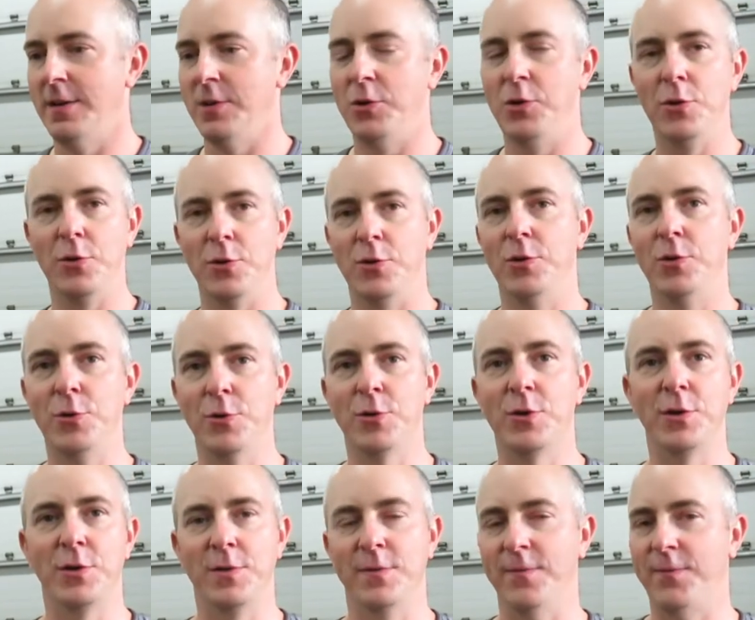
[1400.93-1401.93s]
You you
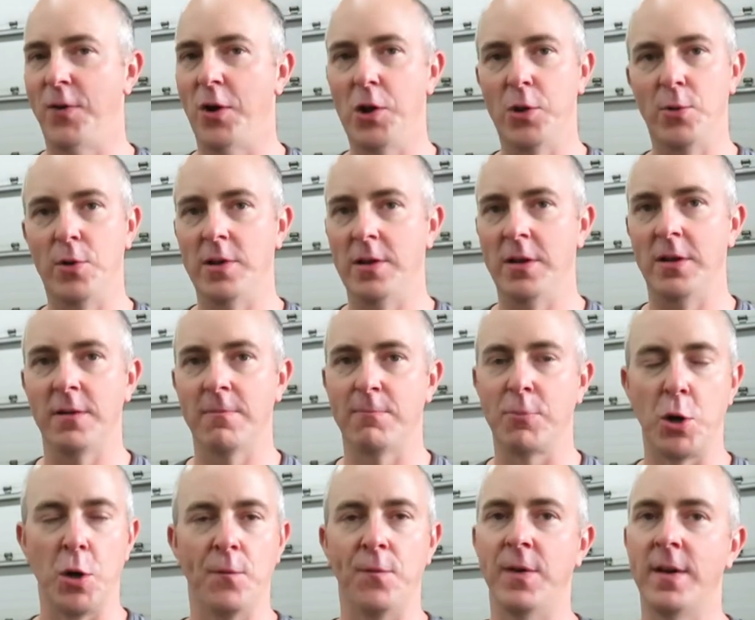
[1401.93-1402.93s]
could follow
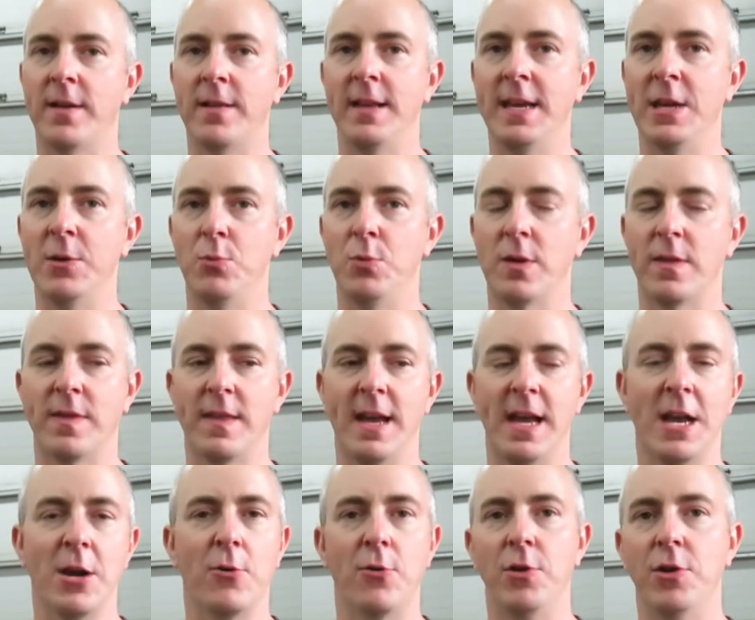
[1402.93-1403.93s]
along perfectly with
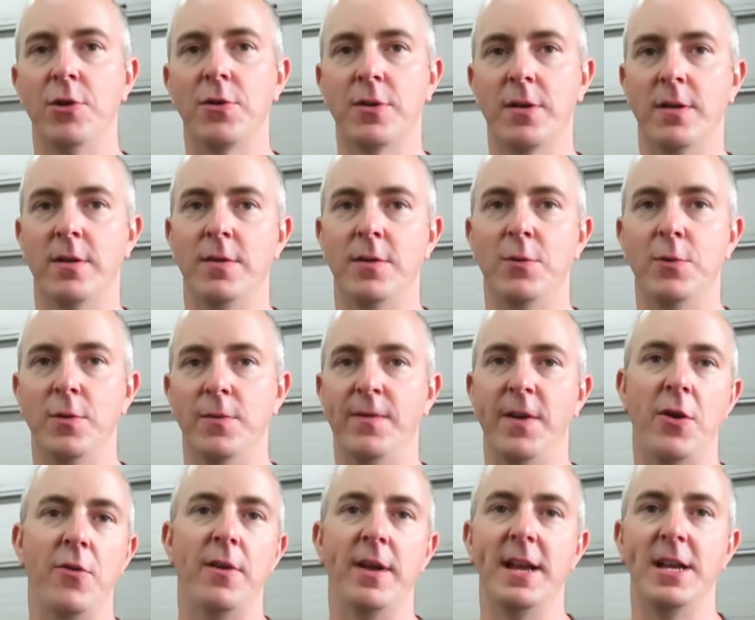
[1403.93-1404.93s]
that, or you could do a
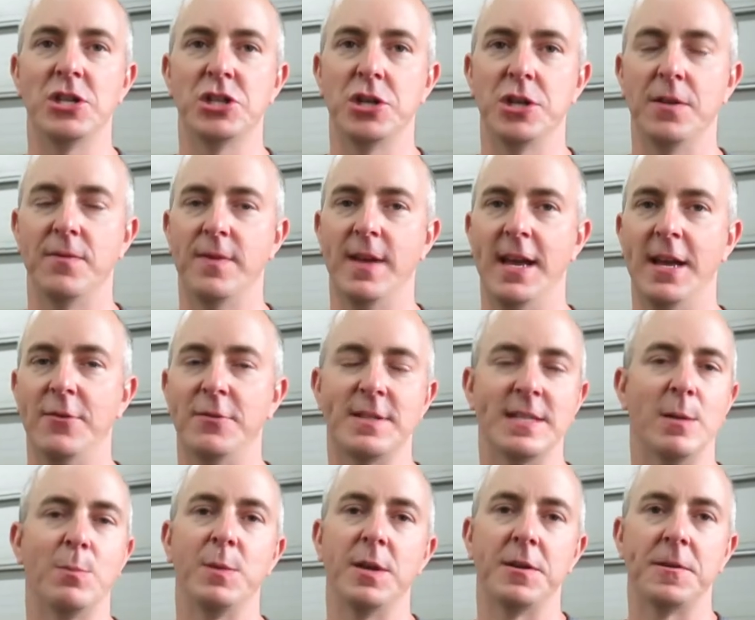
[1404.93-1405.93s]
variation of that, or
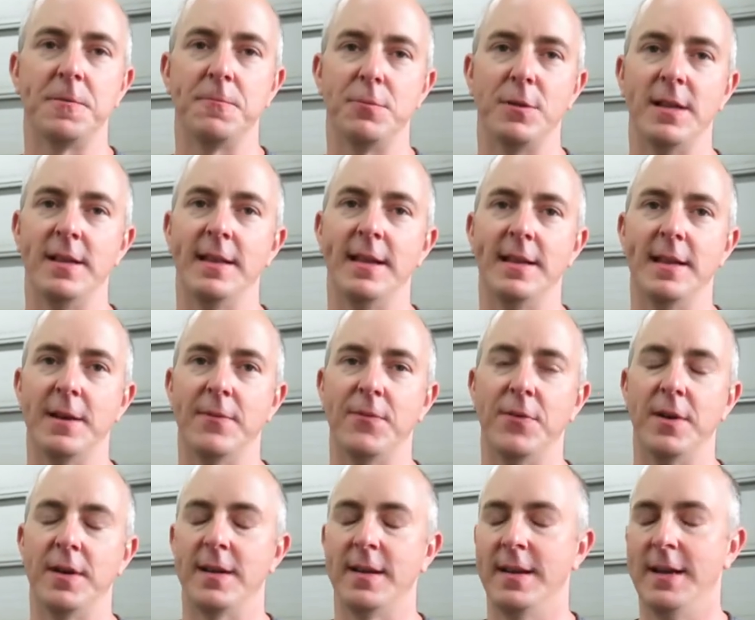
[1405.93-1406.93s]
something completely
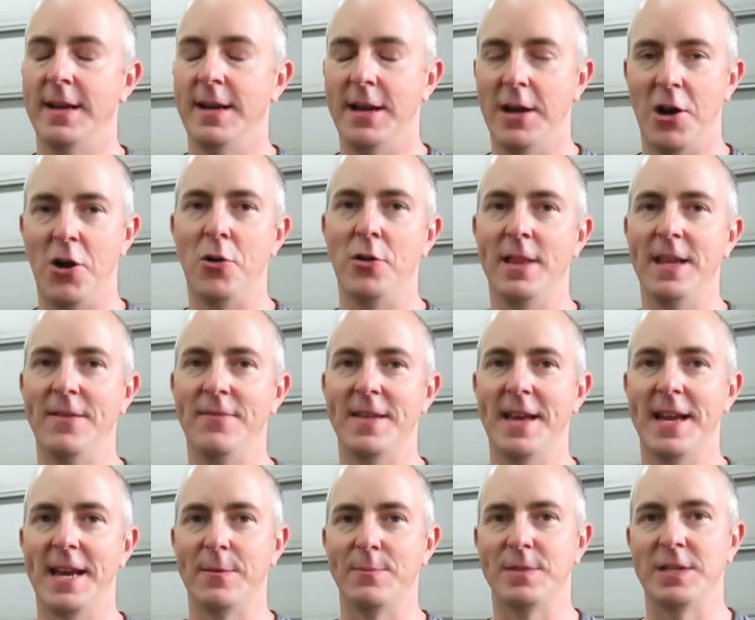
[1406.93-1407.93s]
different. I'll leave
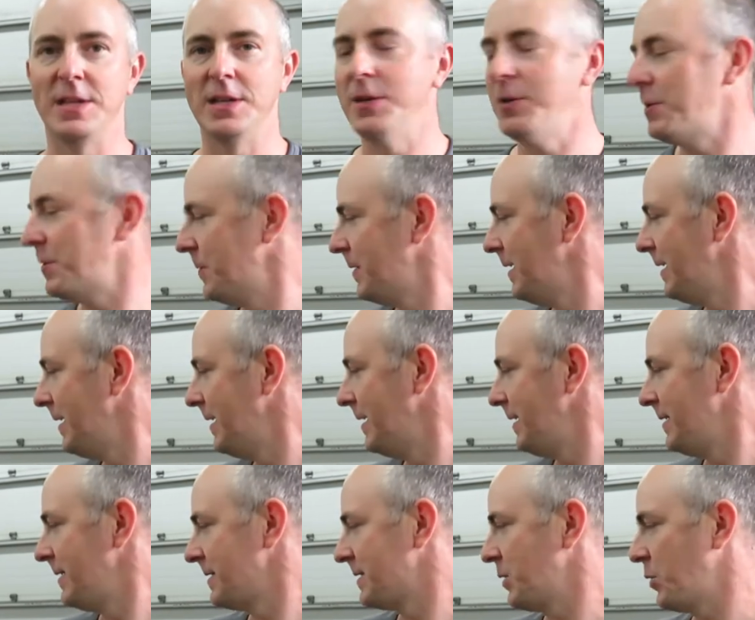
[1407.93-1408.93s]
that up to you.
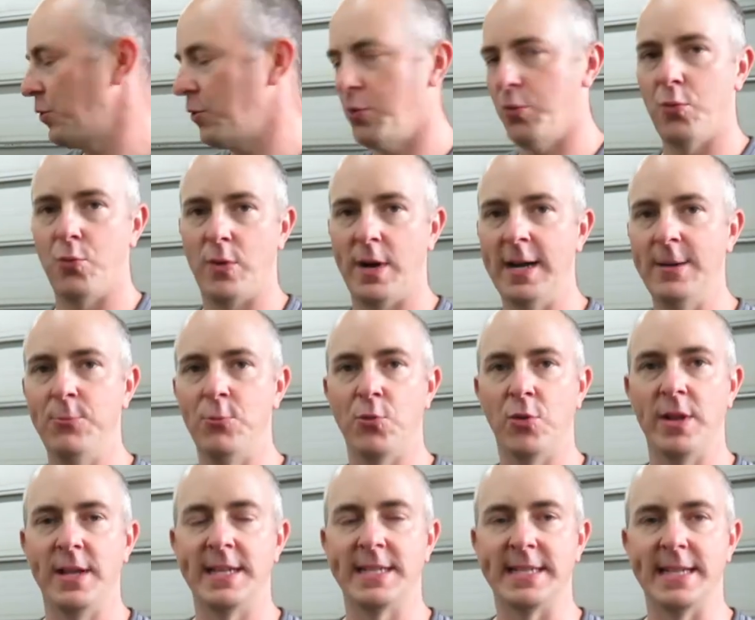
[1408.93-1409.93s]
So I'm
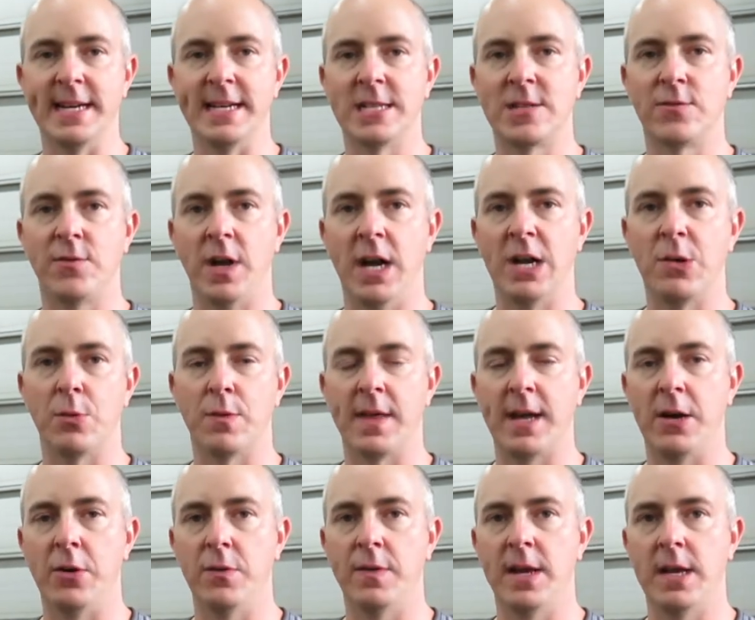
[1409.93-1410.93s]
really satisfied with
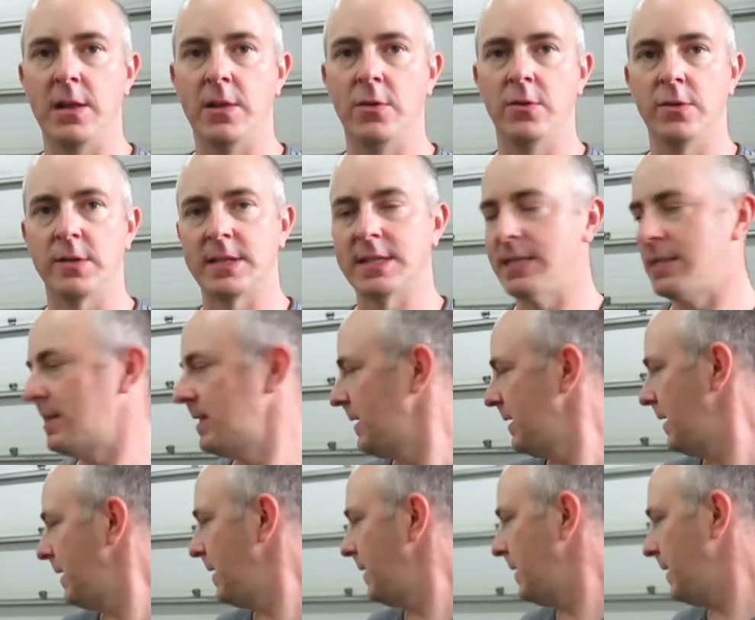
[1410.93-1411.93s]
how that
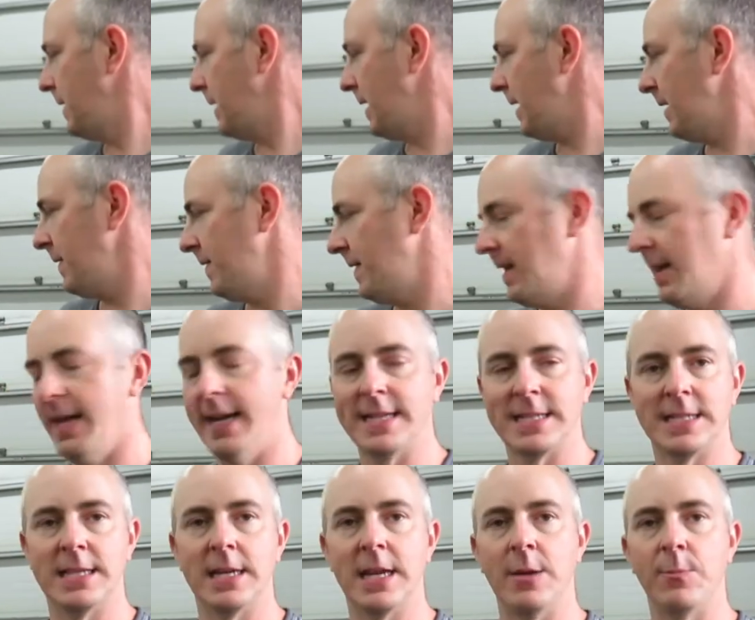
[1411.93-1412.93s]
looks. And the
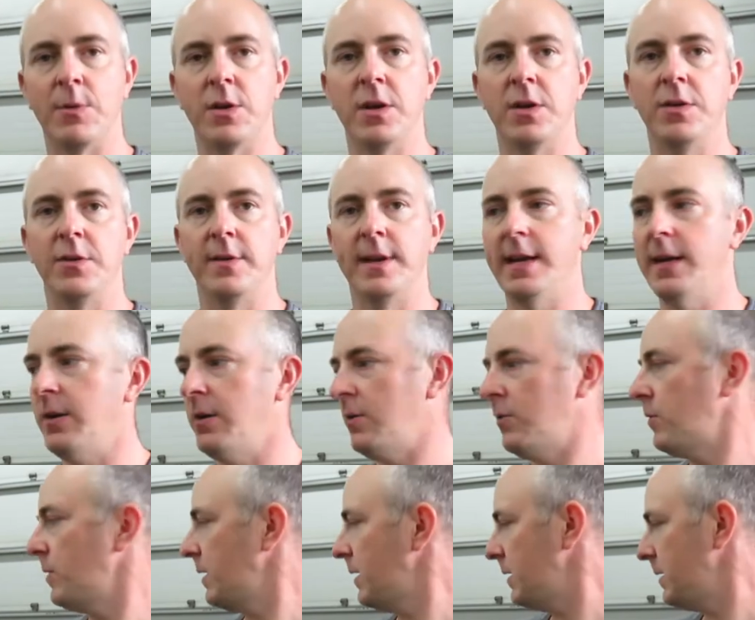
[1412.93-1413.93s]
next thing I'm going to do
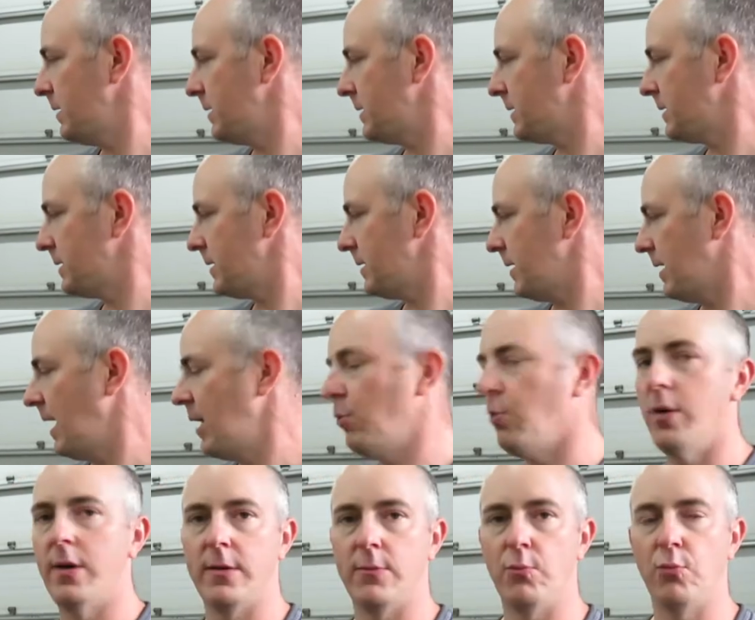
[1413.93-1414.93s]
now is I
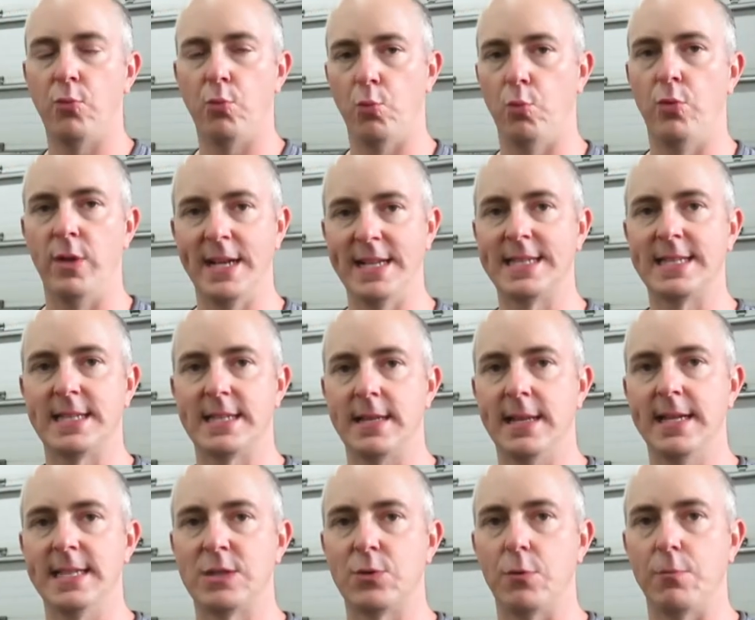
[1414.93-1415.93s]
want let's
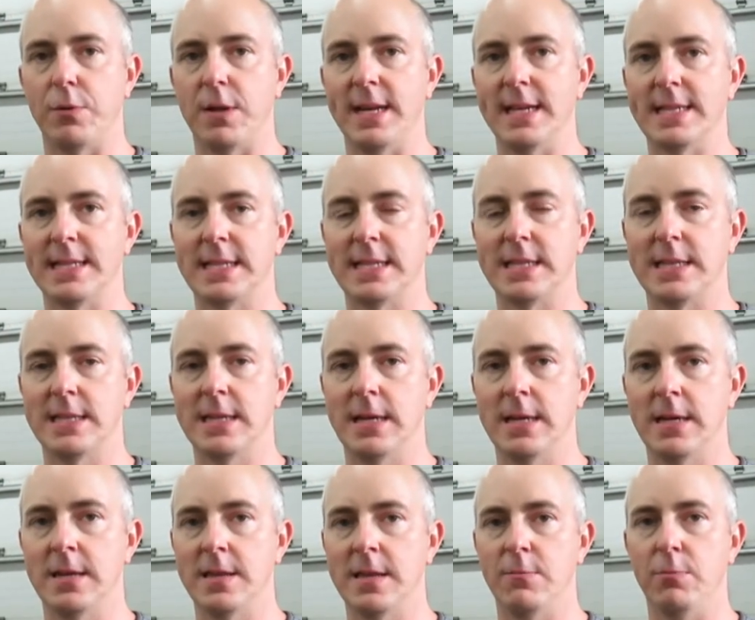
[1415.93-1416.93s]
let's replace
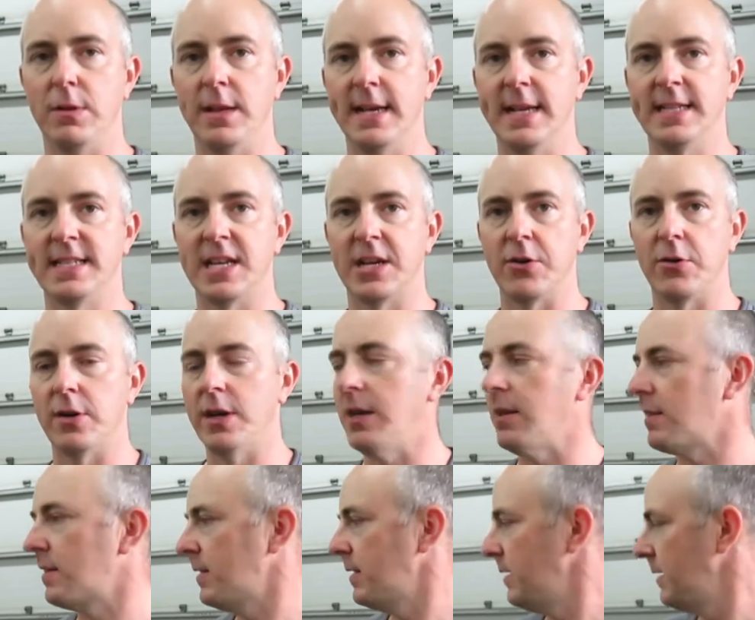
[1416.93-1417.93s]
the the blades
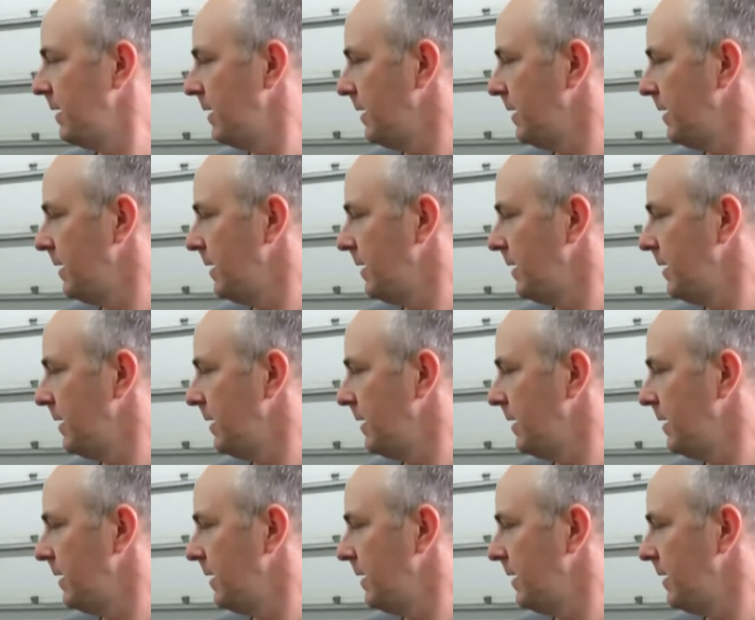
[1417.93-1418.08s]
underneath.